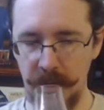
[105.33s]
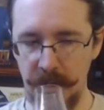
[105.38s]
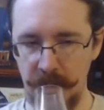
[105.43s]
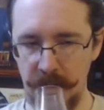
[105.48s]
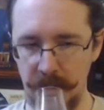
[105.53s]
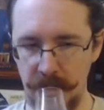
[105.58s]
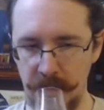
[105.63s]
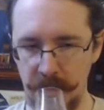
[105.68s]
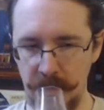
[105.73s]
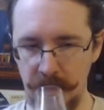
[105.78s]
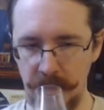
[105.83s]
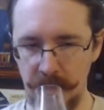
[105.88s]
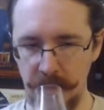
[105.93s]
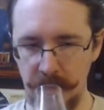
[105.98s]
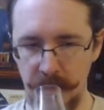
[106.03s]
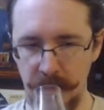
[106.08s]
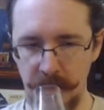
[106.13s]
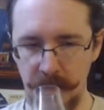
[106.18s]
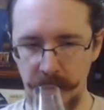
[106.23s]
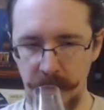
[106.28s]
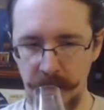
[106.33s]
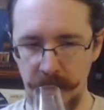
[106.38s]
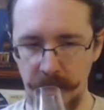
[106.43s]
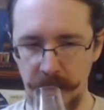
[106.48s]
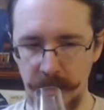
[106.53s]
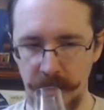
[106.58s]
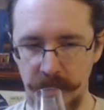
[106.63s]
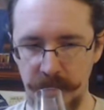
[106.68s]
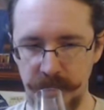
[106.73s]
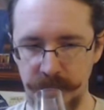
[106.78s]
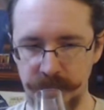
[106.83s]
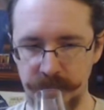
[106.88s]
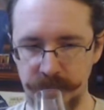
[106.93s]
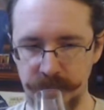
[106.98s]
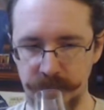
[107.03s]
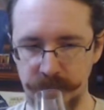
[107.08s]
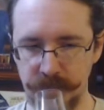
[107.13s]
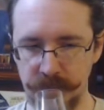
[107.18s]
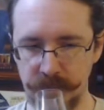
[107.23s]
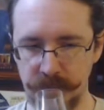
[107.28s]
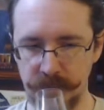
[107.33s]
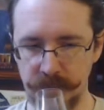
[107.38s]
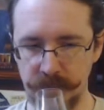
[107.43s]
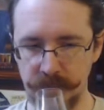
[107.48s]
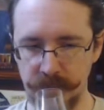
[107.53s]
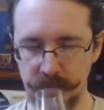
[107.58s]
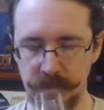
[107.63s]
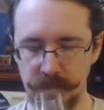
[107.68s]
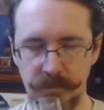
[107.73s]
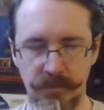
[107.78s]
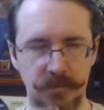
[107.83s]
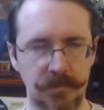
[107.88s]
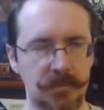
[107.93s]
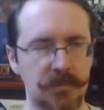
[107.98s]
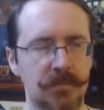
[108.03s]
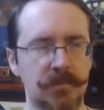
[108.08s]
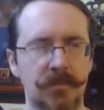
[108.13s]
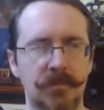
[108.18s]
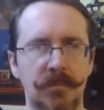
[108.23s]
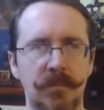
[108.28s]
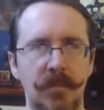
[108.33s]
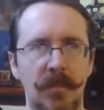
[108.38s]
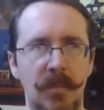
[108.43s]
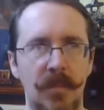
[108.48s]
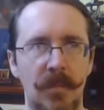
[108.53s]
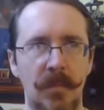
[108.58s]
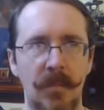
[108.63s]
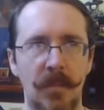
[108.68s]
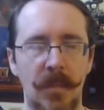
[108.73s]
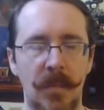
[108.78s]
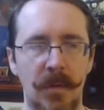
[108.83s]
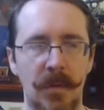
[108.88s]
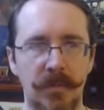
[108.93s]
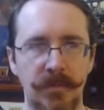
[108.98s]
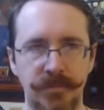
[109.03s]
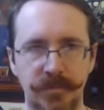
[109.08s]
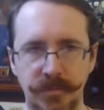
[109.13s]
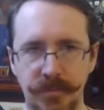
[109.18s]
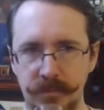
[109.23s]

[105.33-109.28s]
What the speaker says: Nobody speaks.